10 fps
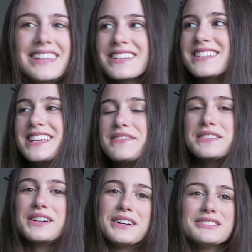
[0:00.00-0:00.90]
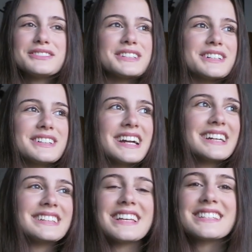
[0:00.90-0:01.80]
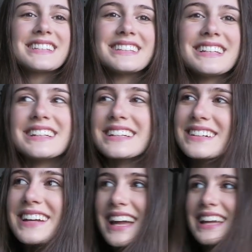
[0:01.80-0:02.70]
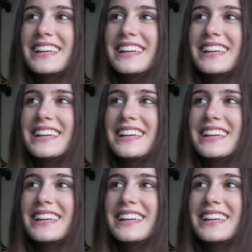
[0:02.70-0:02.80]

You just have to go for it, right? That's the thing, okay?